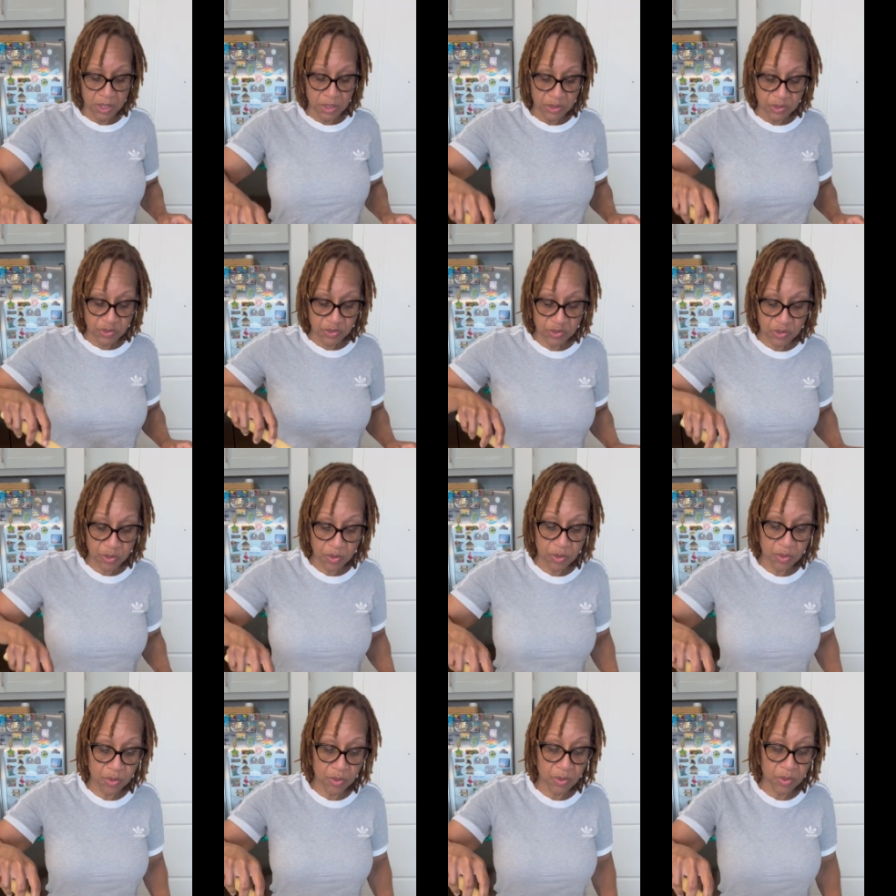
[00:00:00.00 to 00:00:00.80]

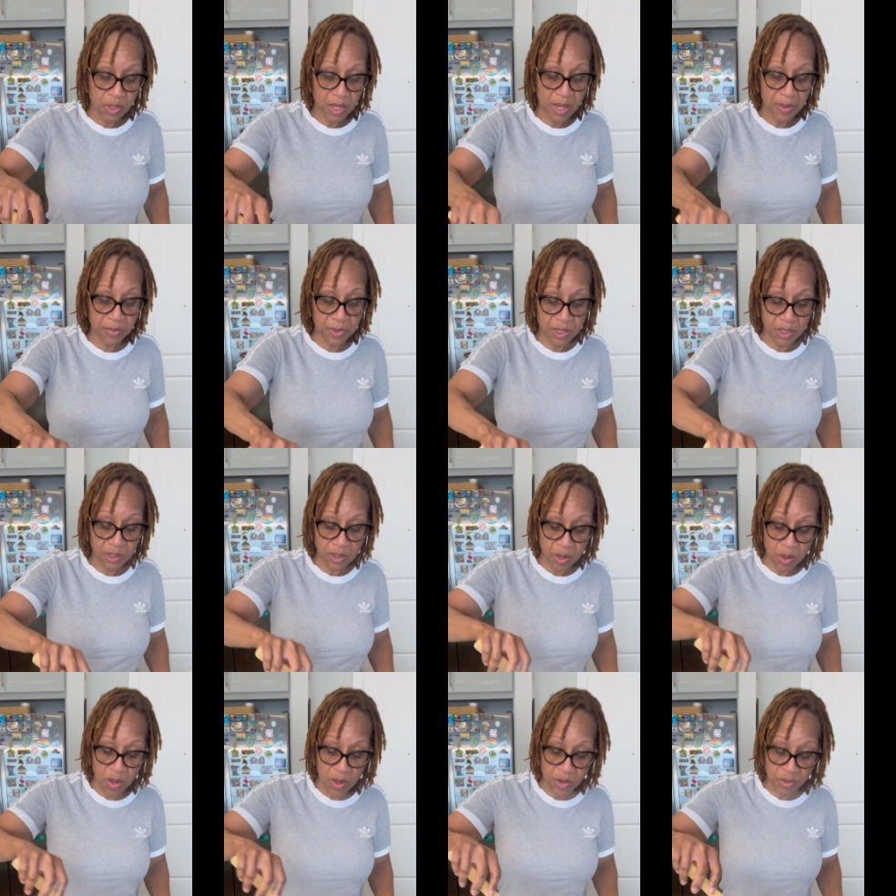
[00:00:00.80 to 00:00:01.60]
So I'm
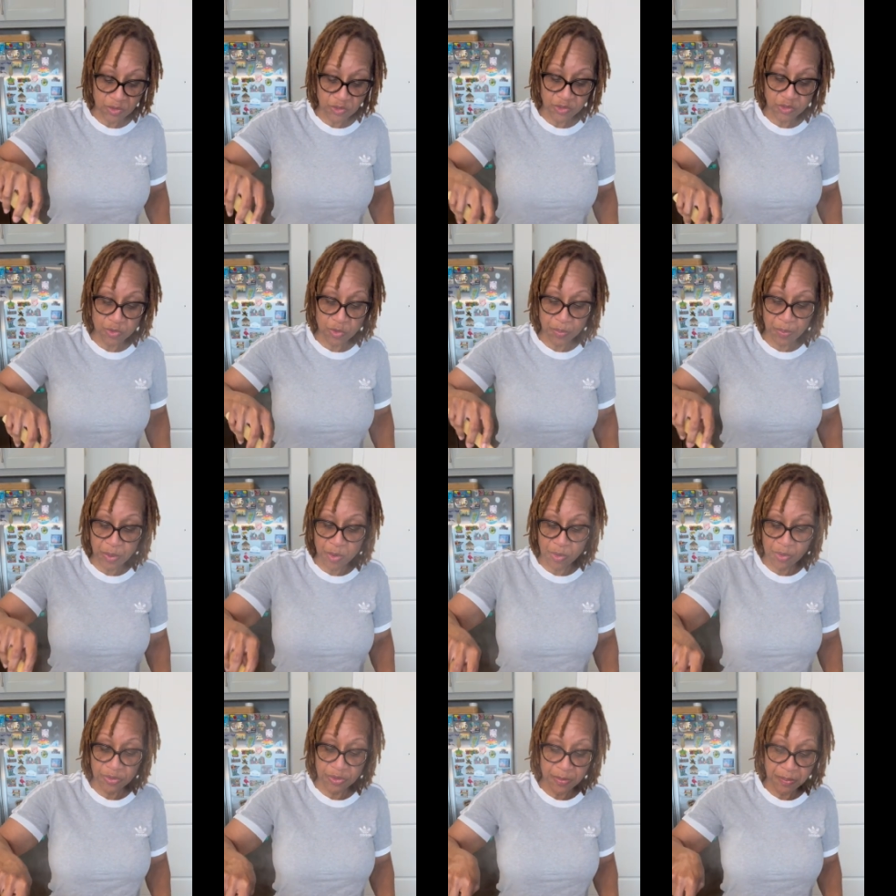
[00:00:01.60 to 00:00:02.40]
gonna also
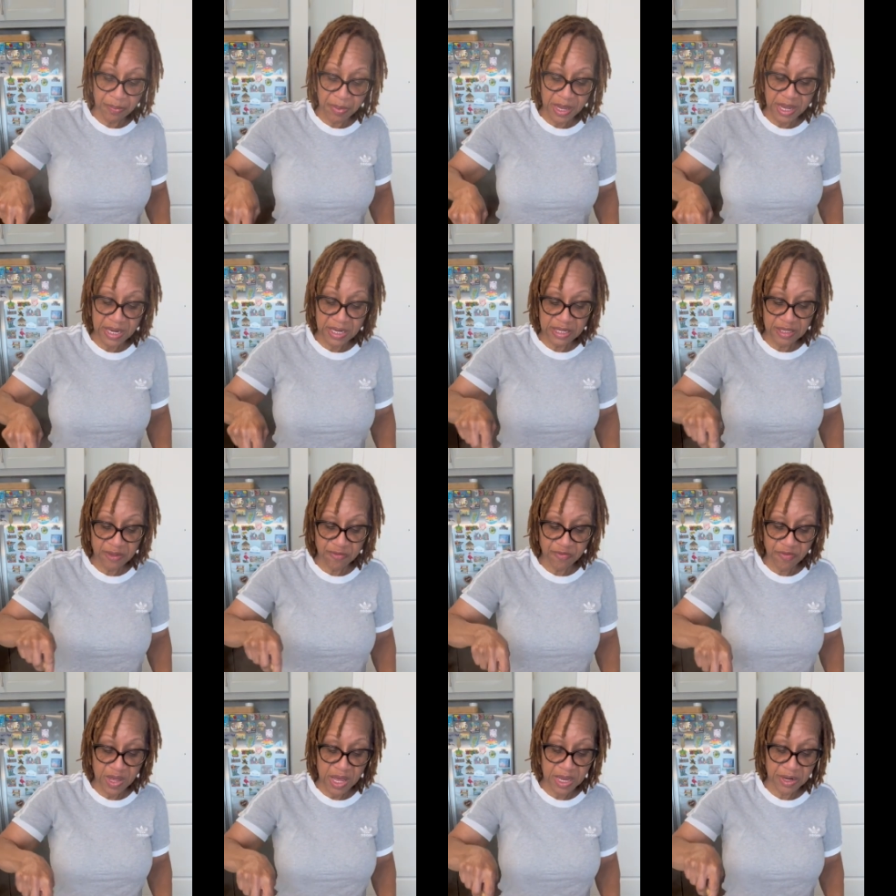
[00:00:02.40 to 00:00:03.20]
pull the bay
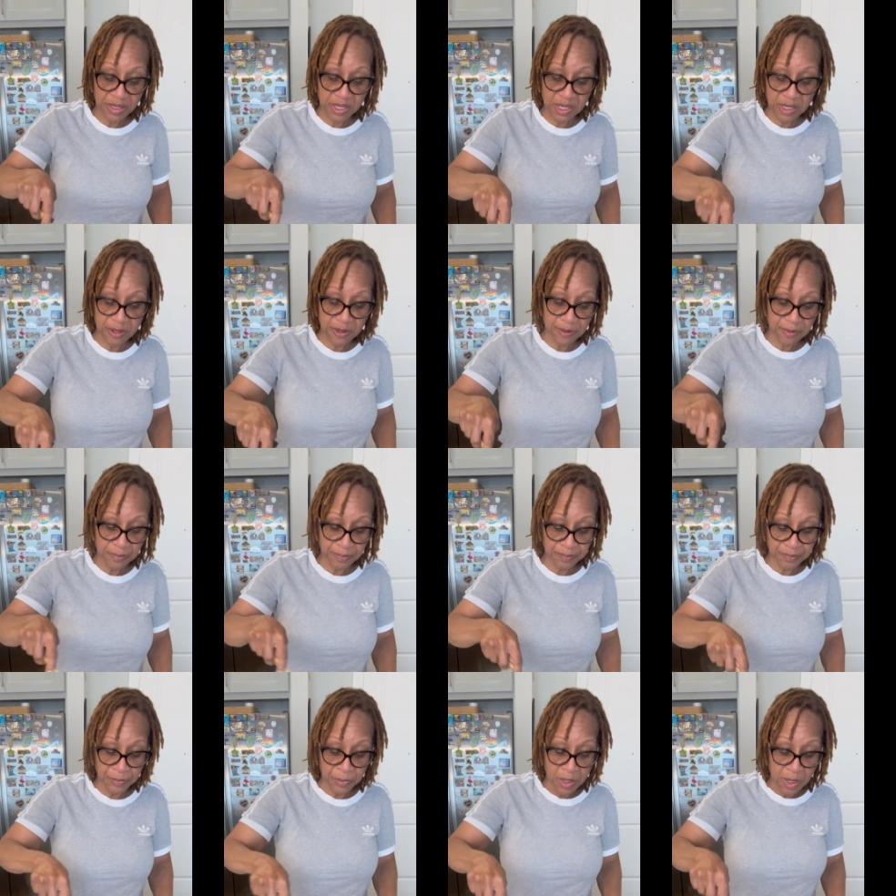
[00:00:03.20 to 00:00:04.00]
leaf out of here.
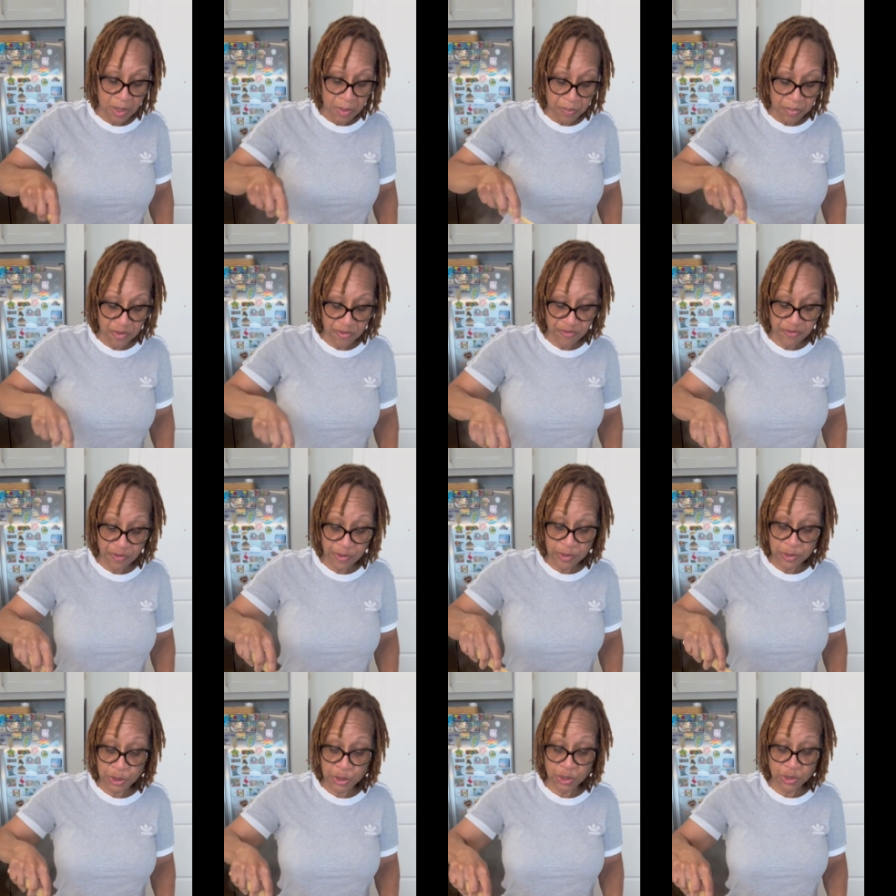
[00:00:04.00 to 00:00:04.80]
But
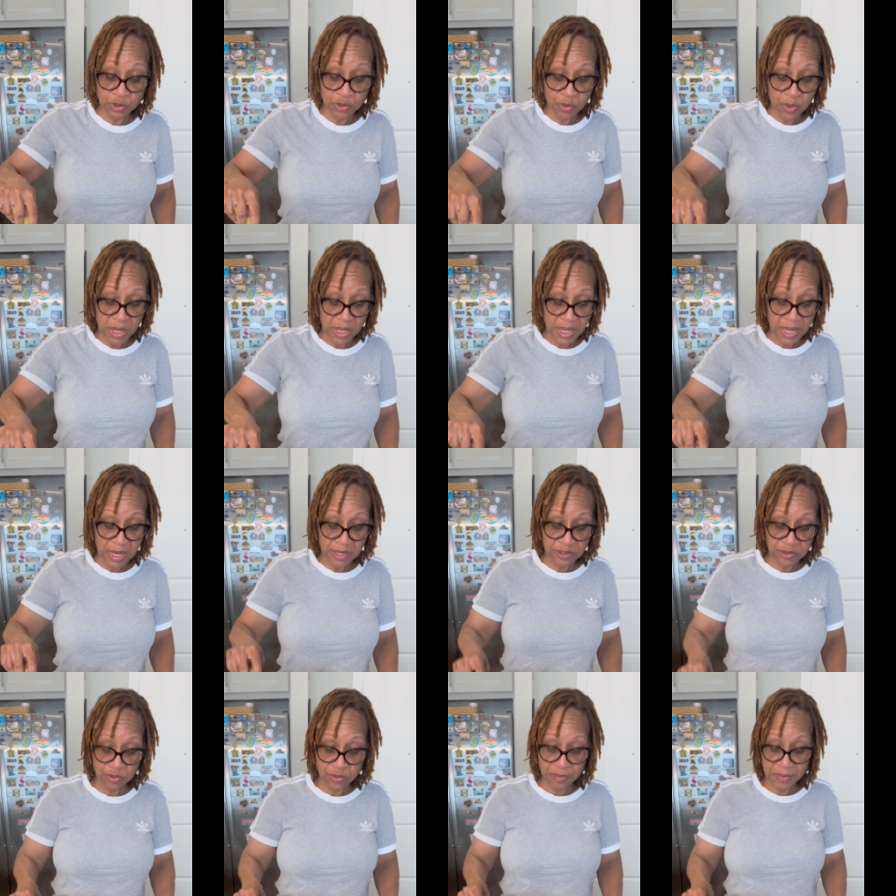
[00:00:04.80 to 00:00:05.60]
first, you know I
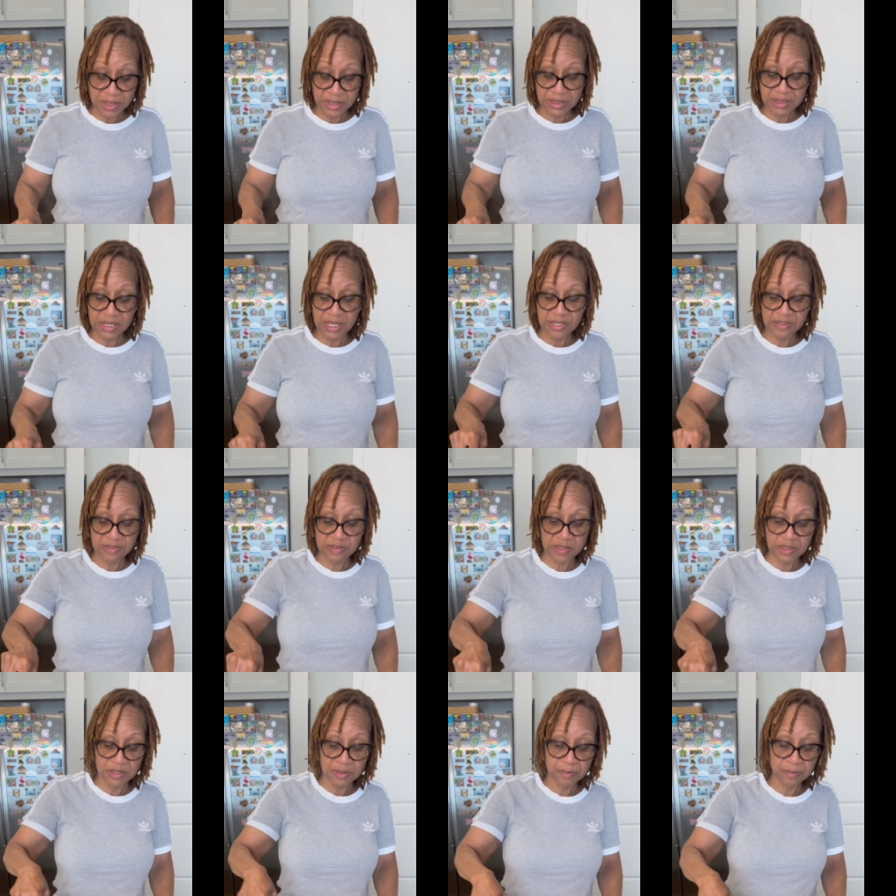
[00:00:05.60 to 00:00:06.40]
gotta do my
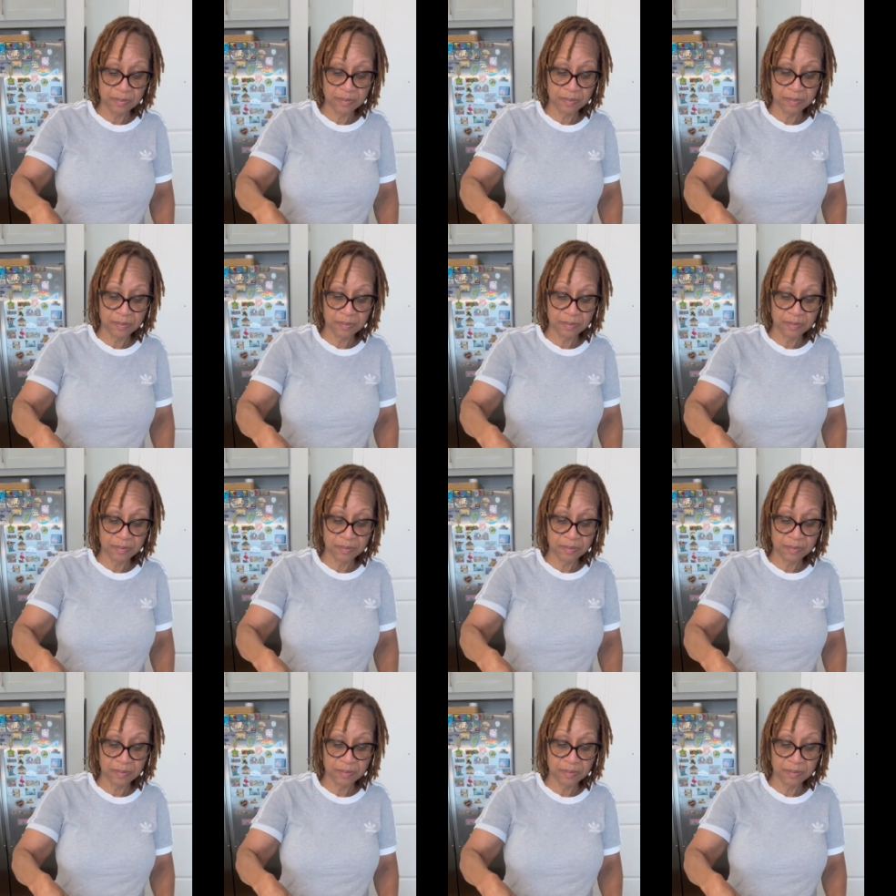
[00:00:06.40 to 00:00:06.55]
testing.